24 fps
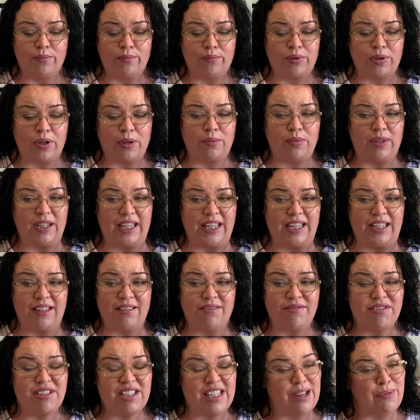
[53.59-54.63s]

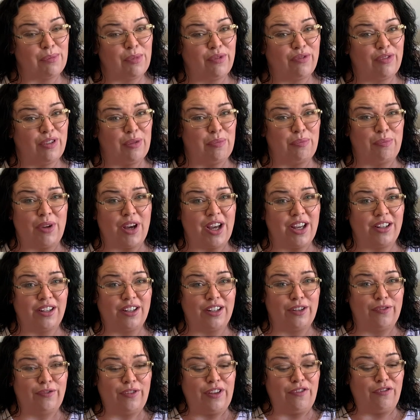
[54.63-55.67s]
Probably some of it might
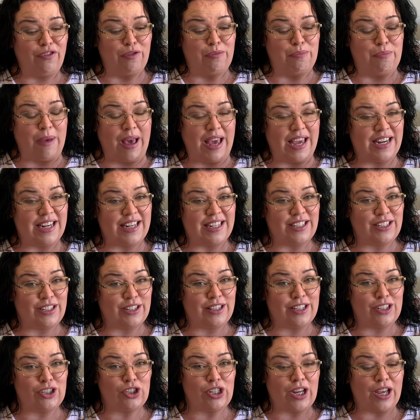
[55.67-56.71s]
not have even made it to
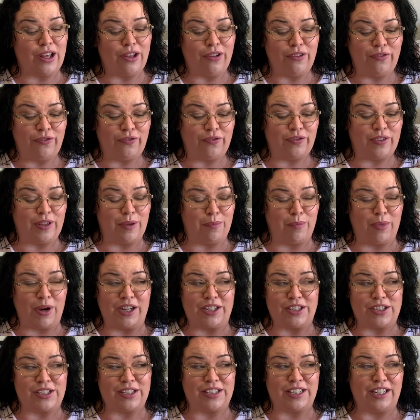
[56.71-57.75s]
the shelf. It
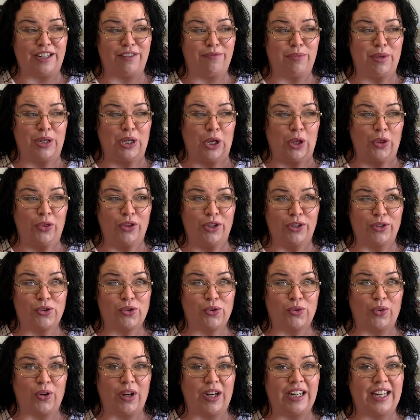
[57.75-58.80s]
might still have been on the
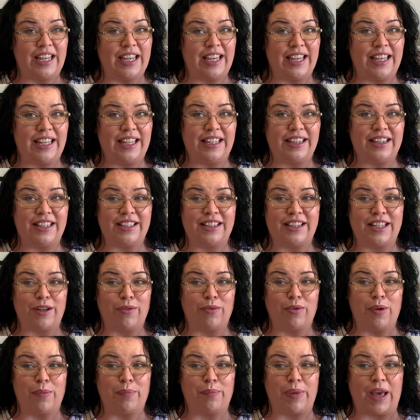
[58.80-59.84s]
trolley that they
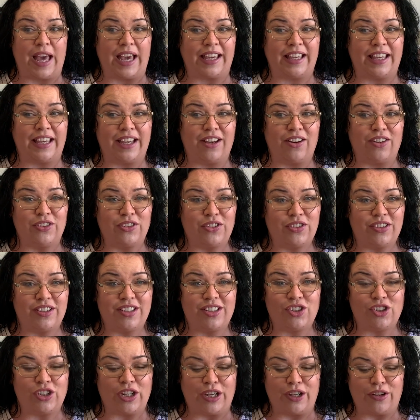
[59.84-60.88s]
were packing onto
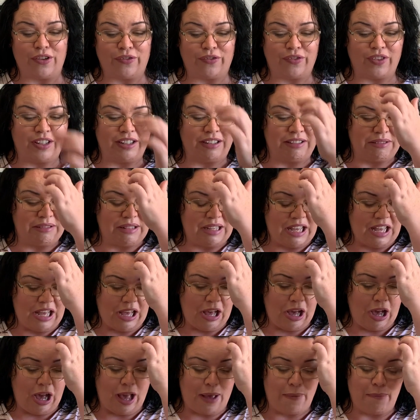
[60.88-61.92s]
the shelf, and
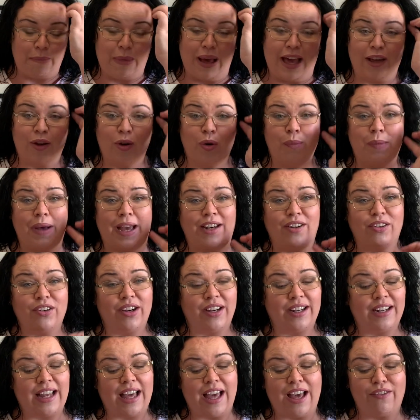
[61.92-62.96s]
I may or may
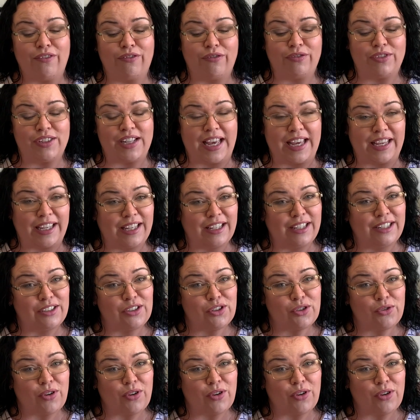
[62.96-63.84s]
not have taken it